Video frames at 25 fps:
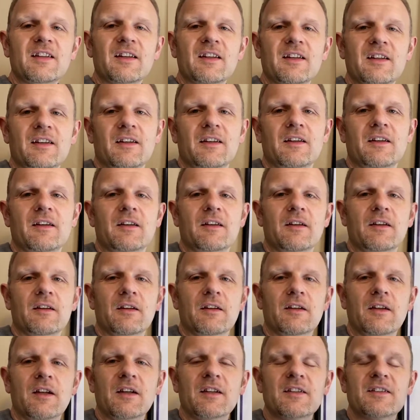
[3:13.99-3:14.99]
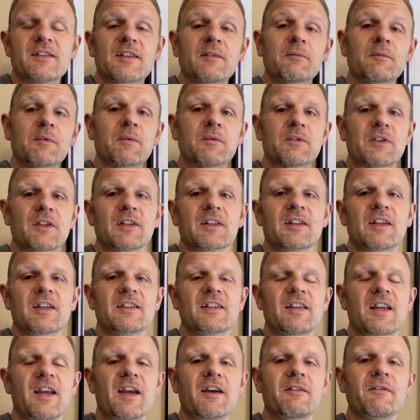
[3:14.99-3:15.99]
kind of symptoms can kids
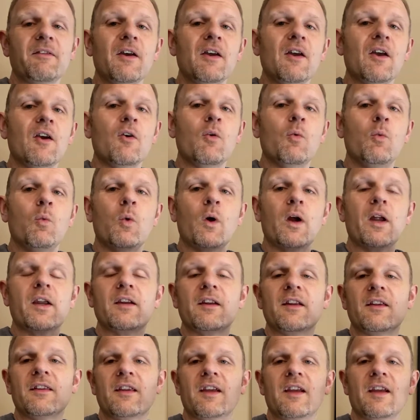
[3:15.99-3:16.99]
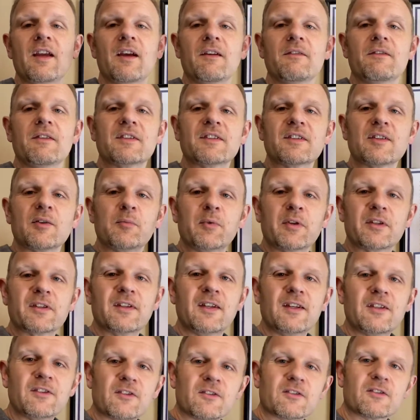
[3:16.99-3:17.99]
have when they have the
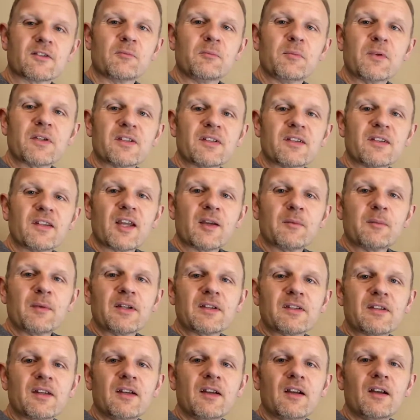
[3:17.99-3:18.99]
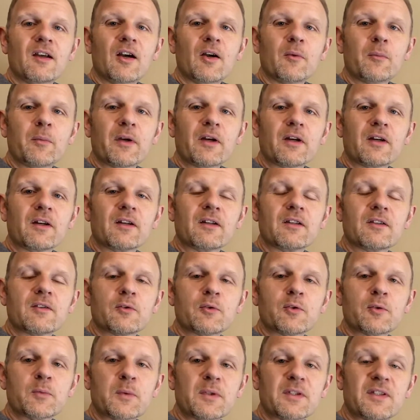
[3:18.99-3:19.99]
subluxations or misalignments up here,
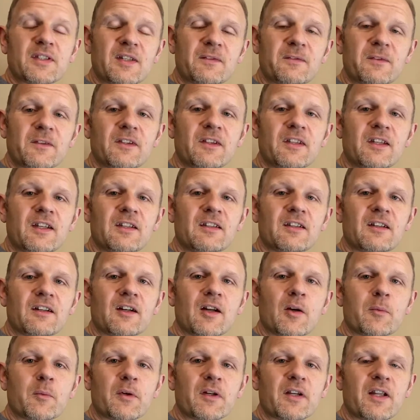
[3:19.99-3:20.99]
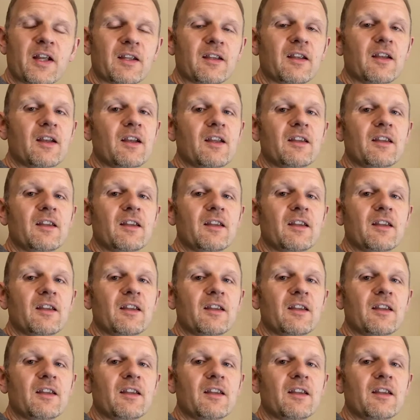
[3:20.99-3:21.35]
specifically in their upper neck?